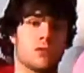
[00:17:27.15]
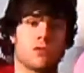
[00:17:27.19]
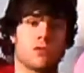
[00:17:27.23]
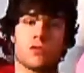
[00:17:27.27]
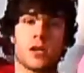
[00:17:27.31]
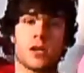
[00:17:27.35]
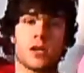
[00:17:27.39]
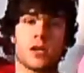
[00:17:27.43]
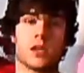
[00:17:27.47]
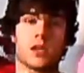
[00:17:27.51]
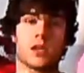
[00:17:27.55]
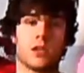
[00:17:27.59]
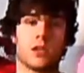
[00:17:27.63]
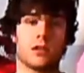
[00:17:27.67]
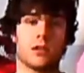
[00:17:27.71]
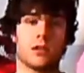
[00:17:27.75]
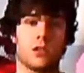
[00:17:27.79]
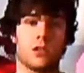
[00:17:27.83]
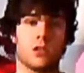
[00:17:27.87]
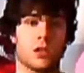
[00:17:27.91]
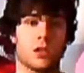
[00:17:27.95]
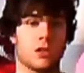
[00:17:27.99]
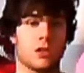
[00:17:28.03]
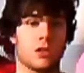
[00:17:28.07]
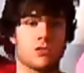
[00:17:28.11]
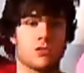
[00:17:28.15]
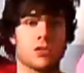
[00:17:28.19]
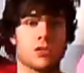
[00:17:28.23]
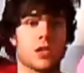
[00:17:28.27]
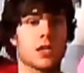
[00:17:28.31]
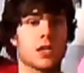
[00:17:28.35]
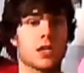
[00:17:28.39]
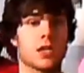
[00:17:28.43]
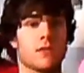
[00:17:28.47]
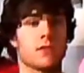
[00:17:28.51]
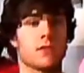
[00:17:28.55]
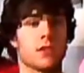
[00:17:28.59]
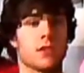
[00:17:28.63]
you can try
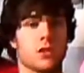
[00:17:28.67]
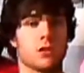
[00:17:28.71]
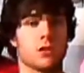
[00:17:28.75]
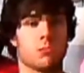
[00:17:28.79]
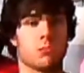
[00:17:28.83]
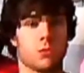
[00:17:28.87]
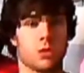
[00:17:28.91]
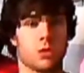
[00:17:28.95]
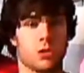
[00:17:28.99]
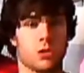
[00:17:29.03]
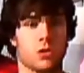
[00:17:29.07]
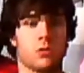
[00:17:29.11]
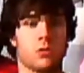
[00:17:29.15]
giving them your